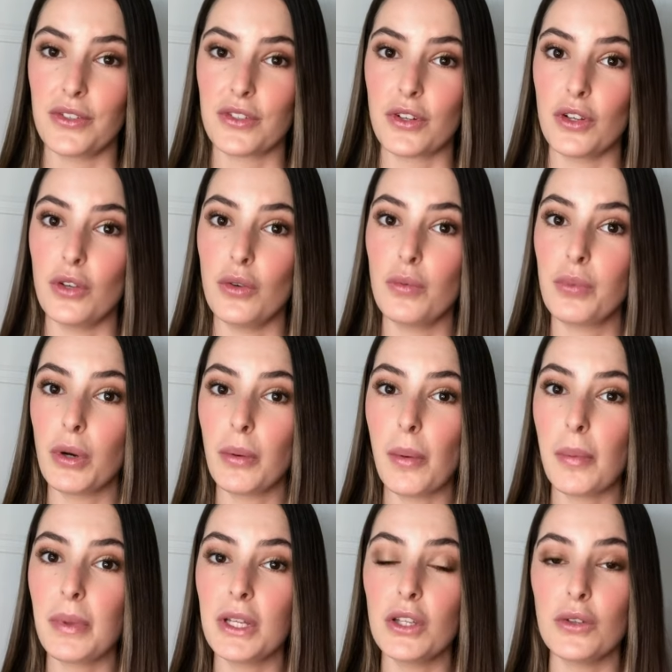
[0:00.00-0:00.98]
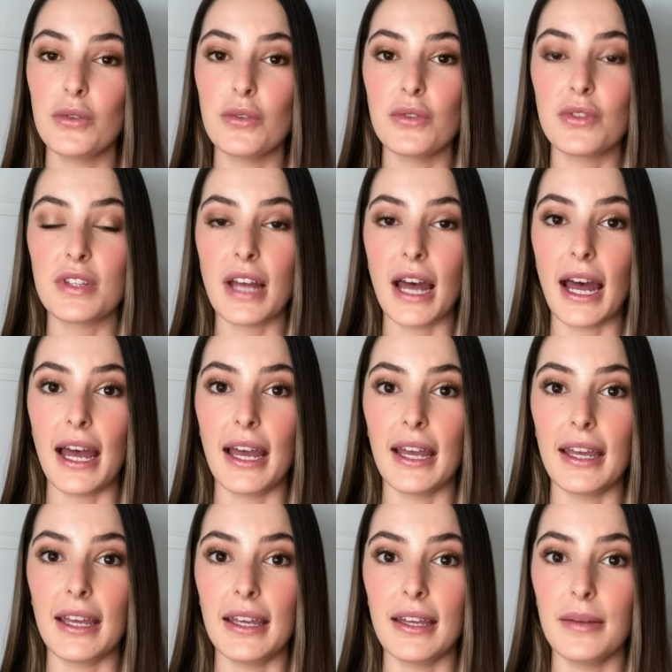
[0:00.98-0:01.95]
So you'll probably use
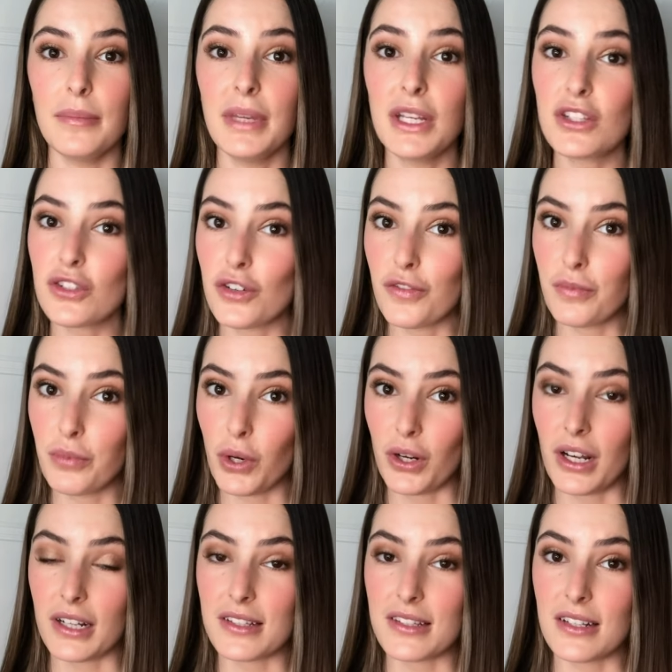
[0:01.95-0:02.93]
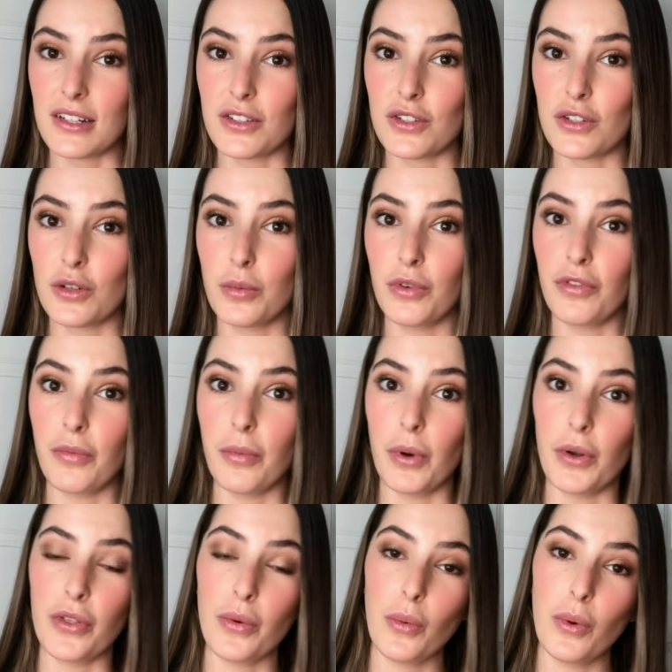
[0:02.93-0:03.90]
a mixture of products that are suitable
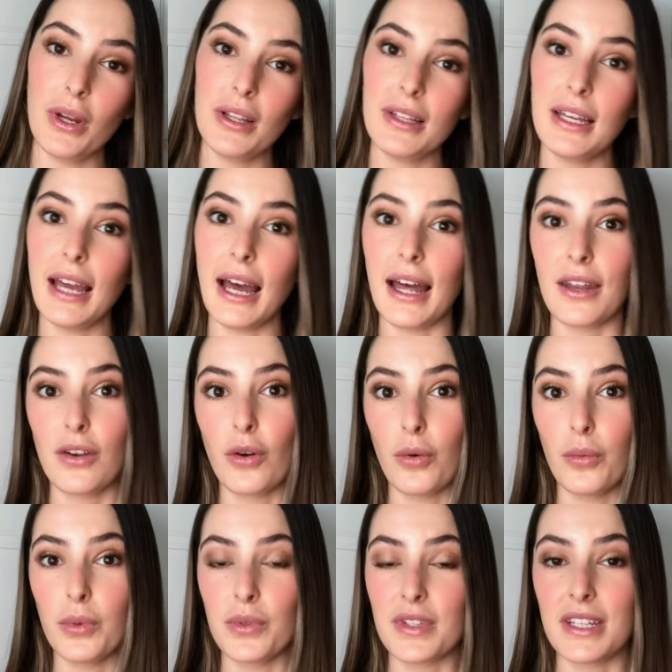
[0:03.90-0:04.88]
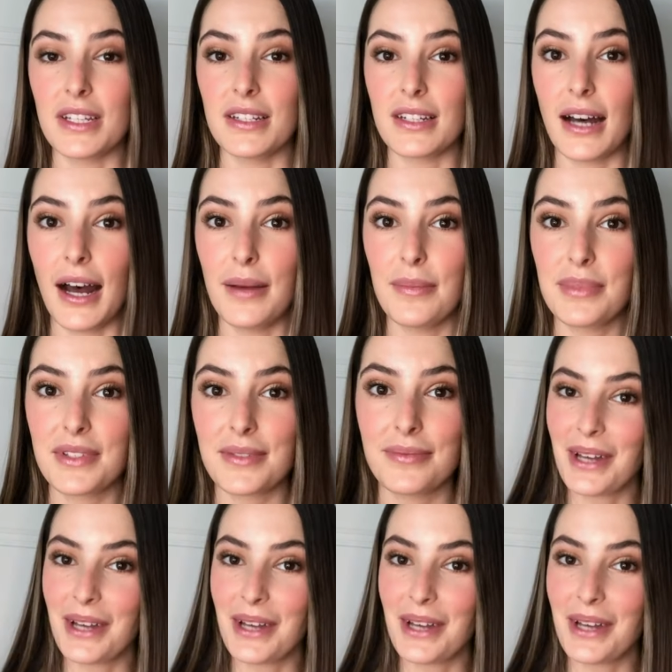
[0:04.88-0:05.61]
for both oily and normal skin types.